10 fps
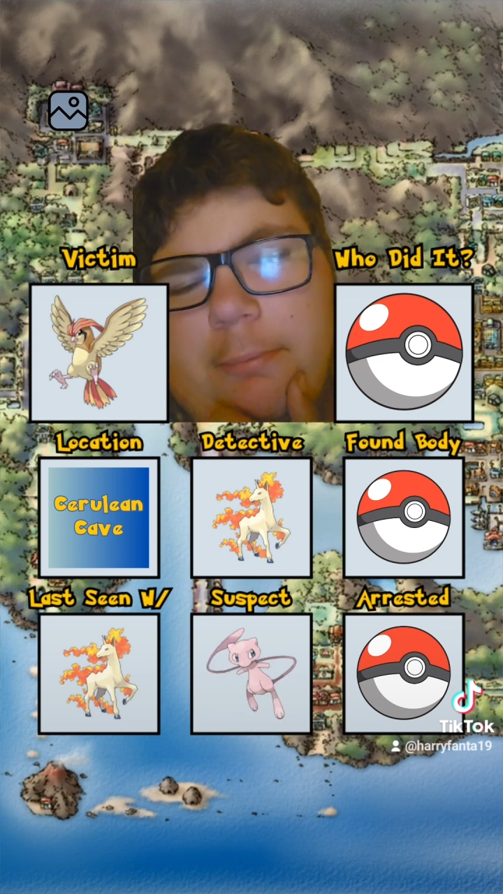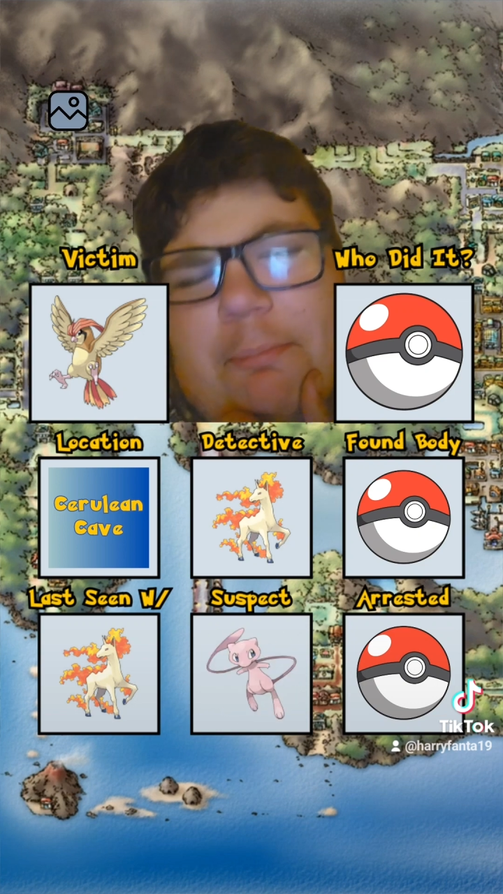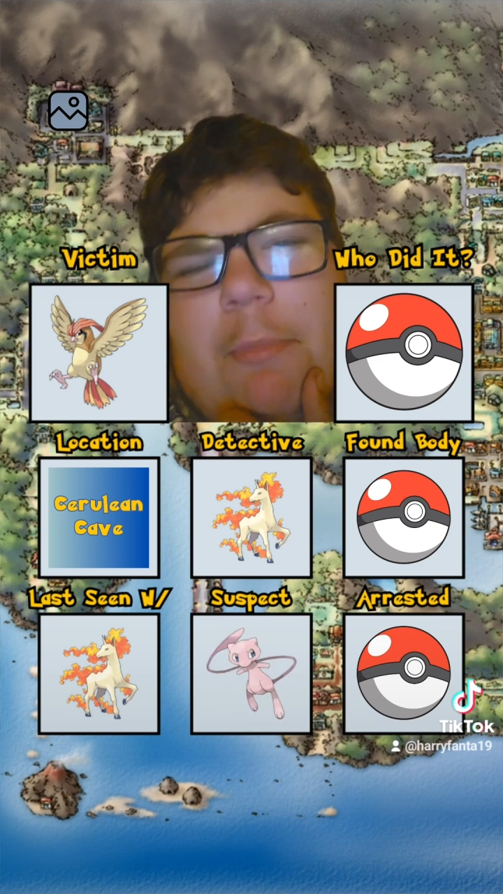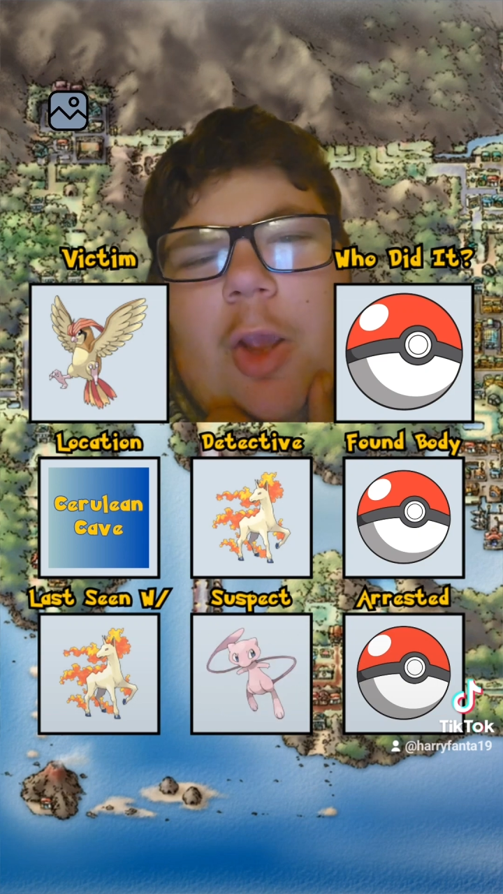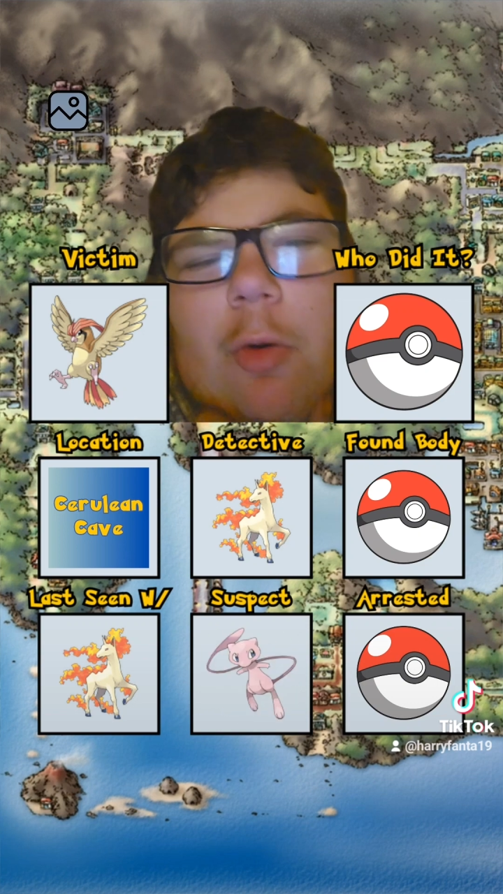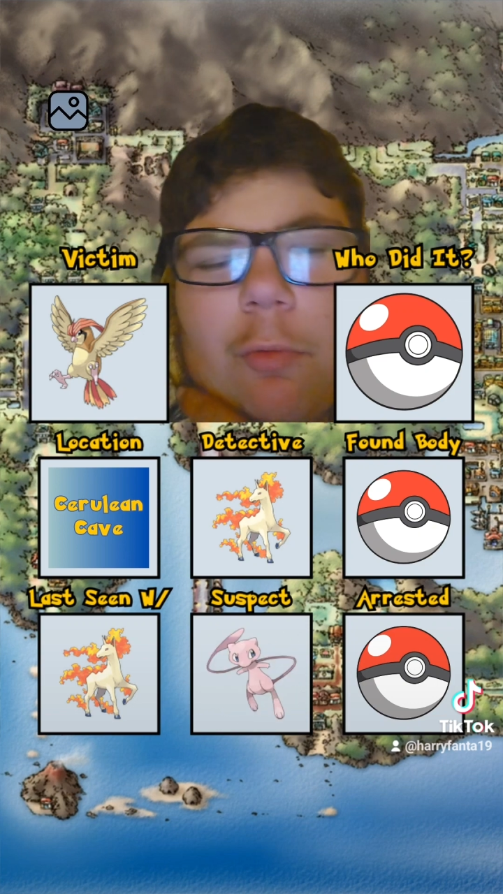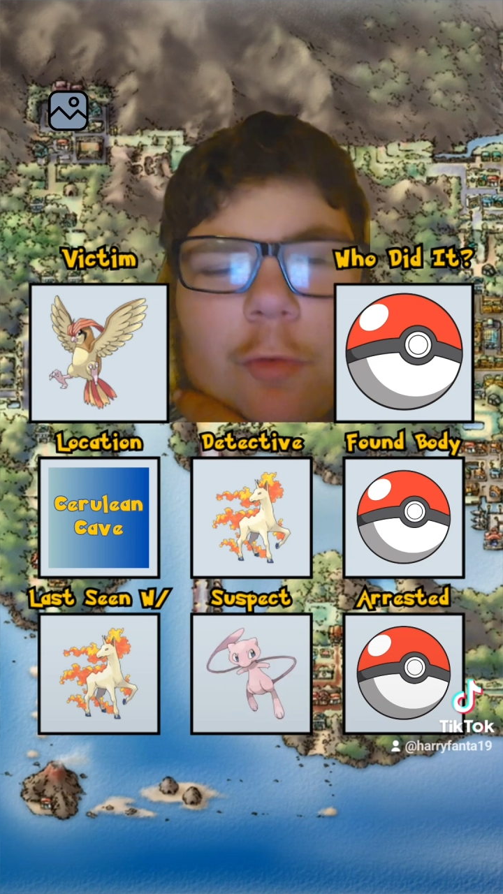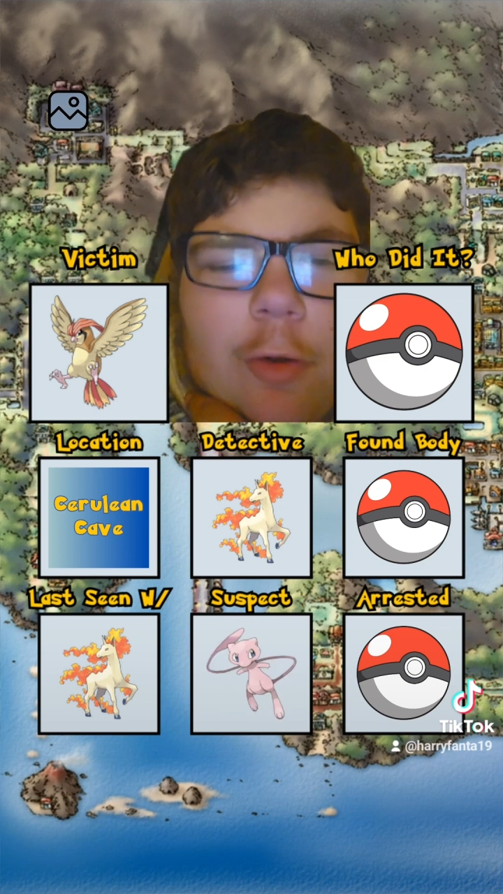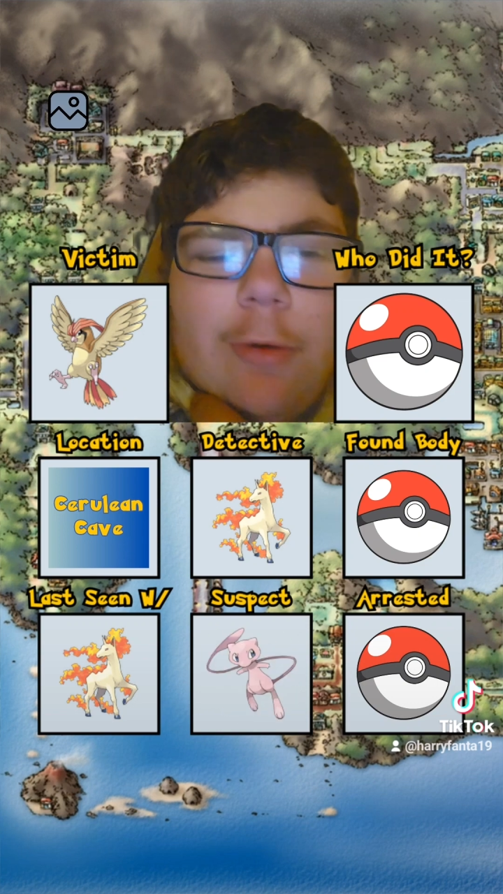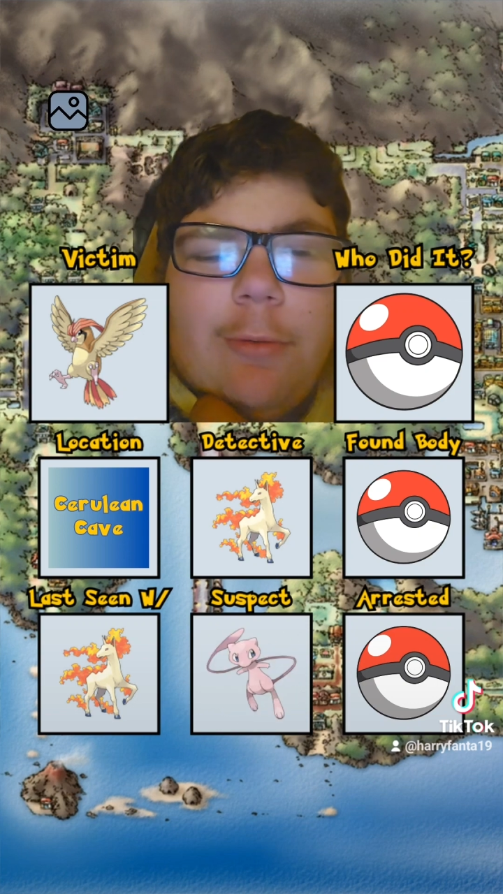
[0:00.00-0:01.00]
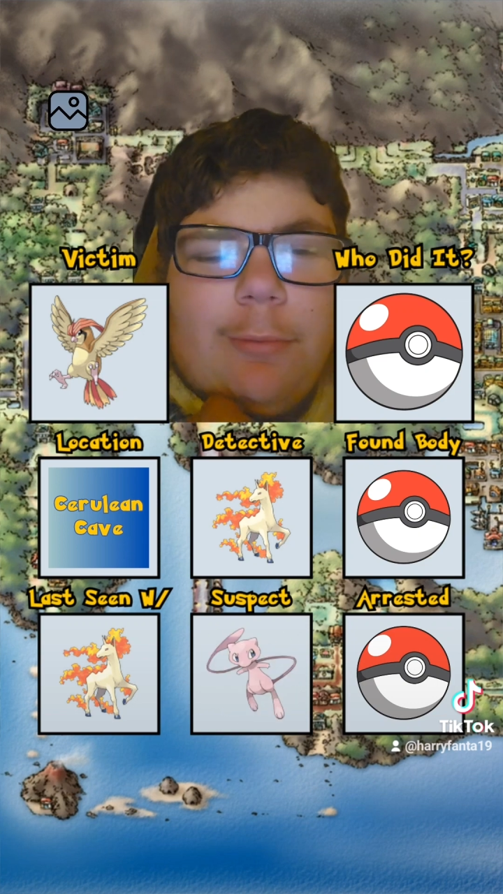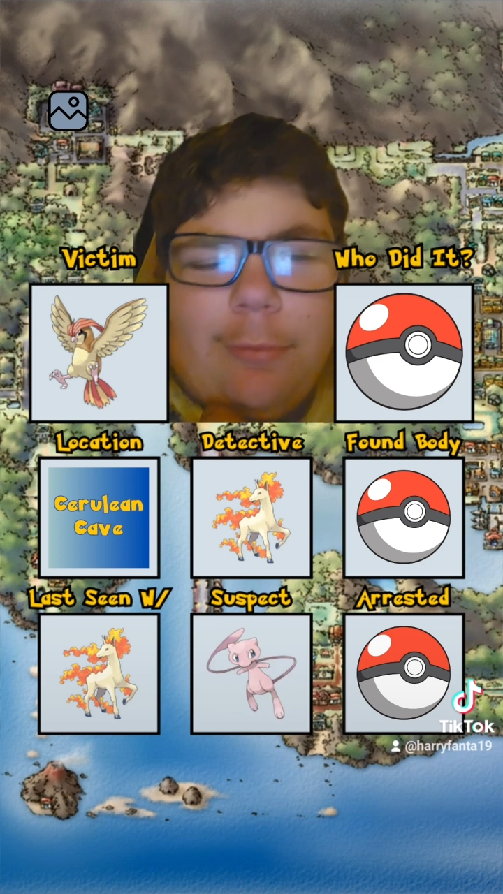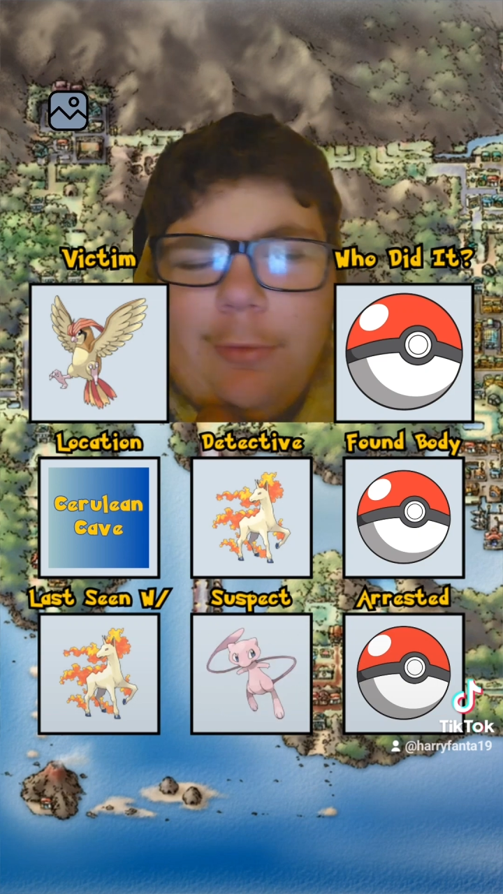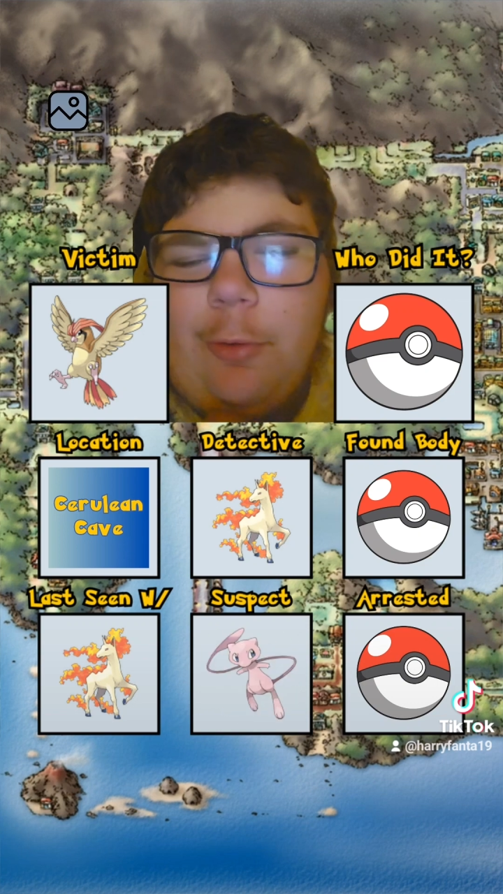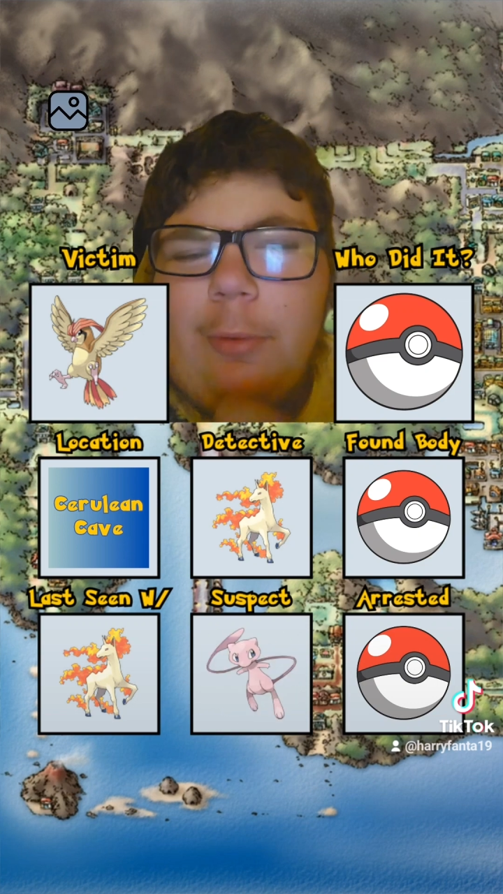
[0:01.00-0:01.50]

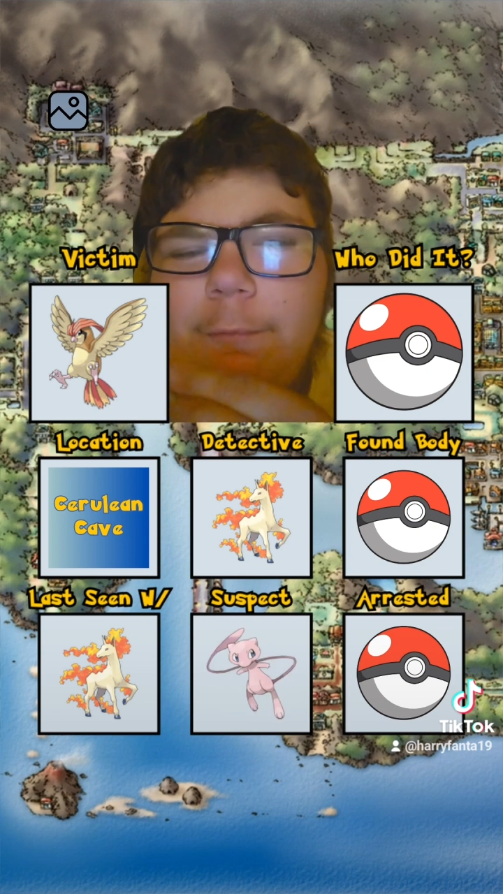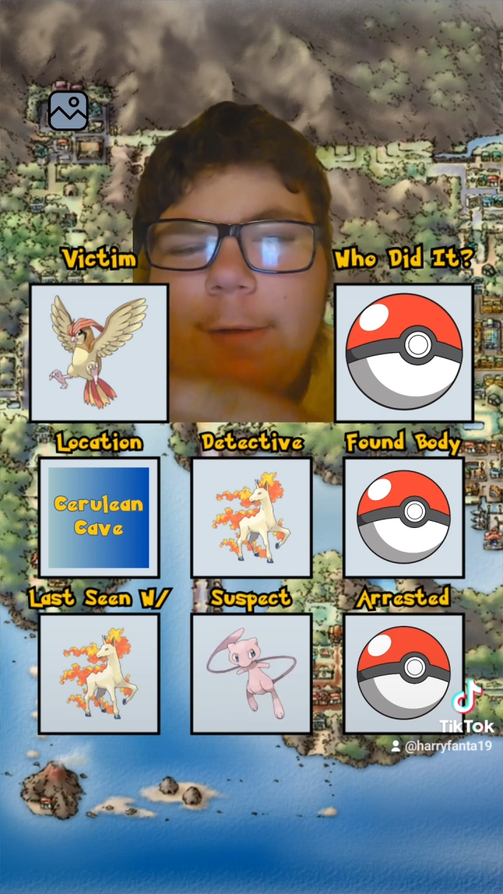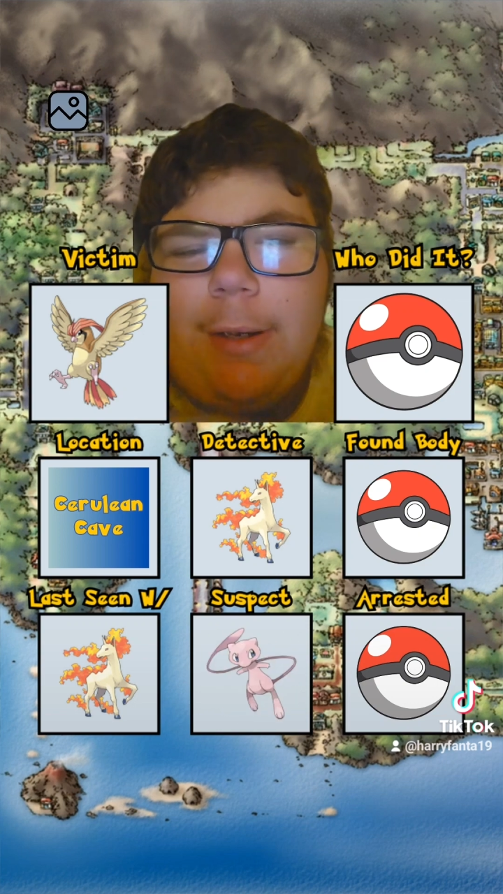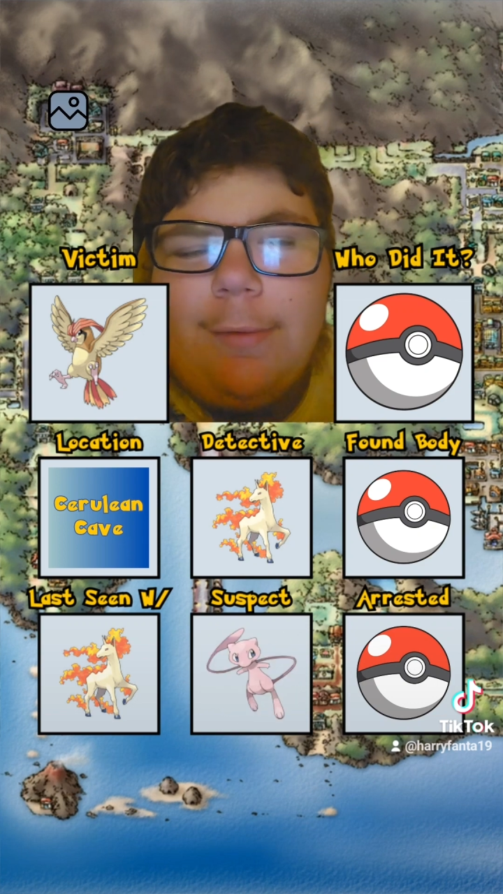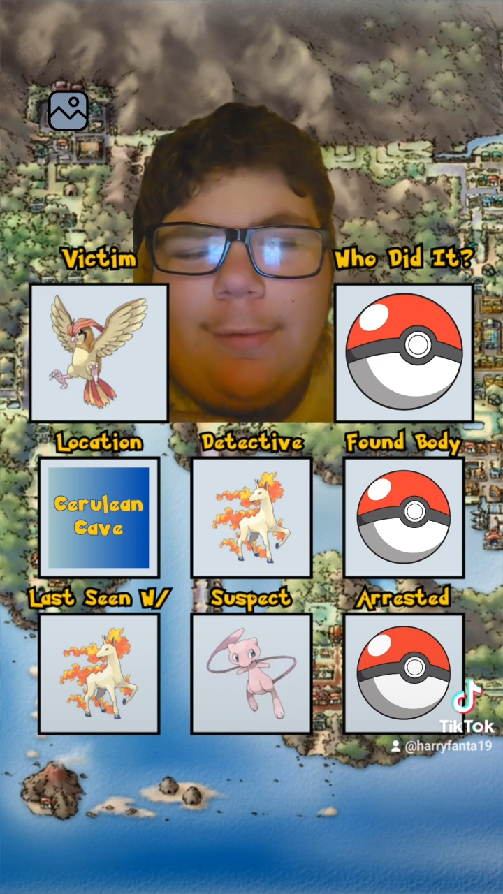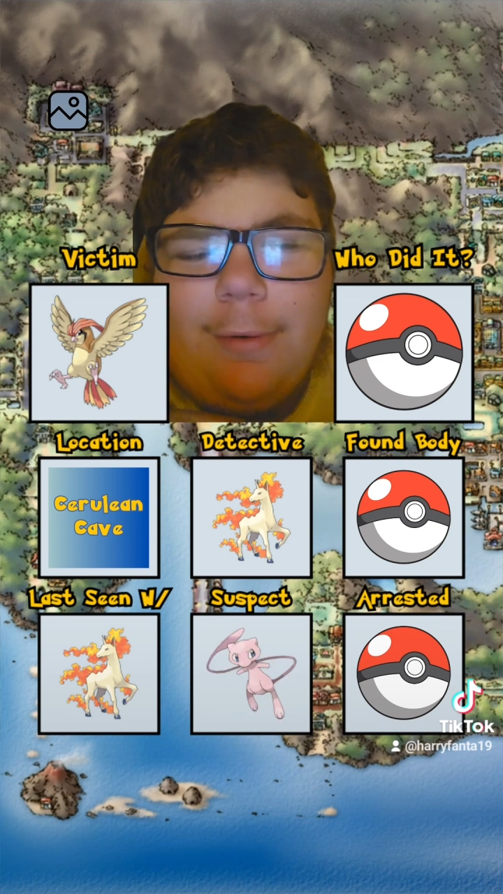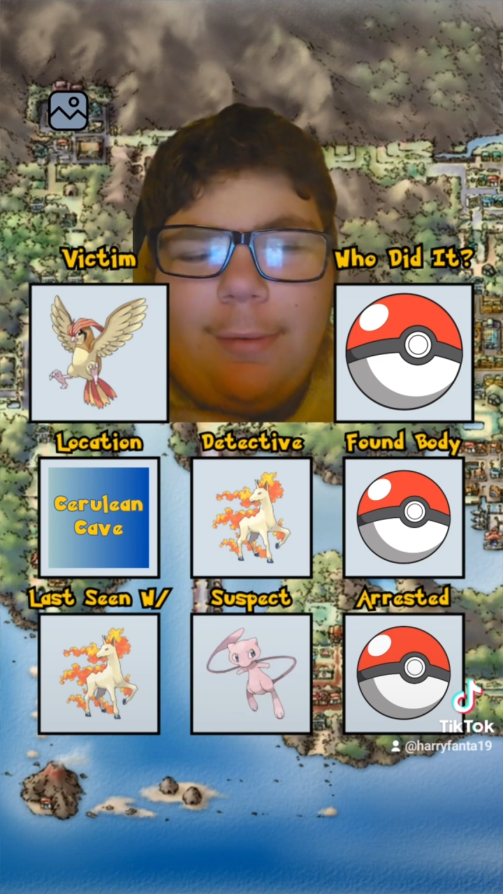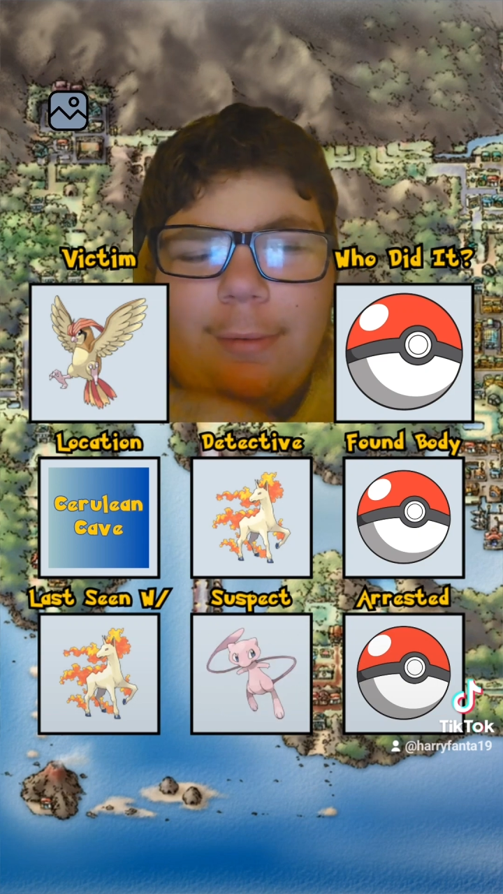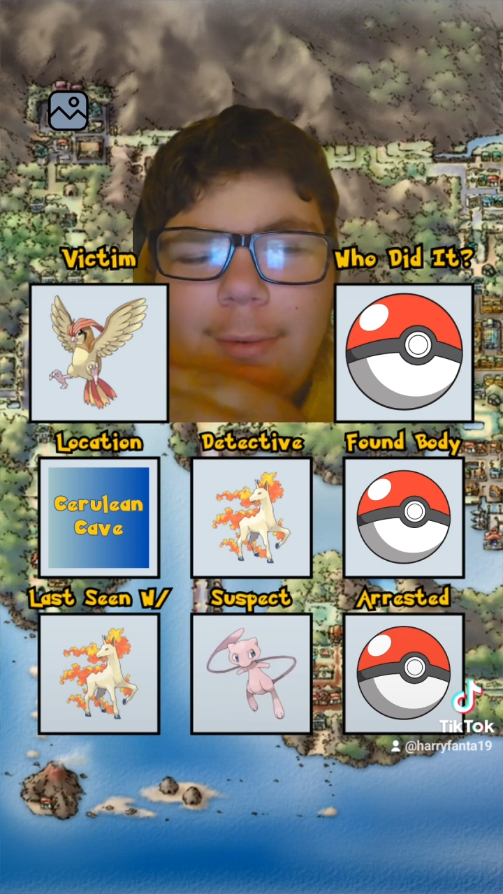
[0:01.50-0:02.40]
Mewtwo, you're a victim.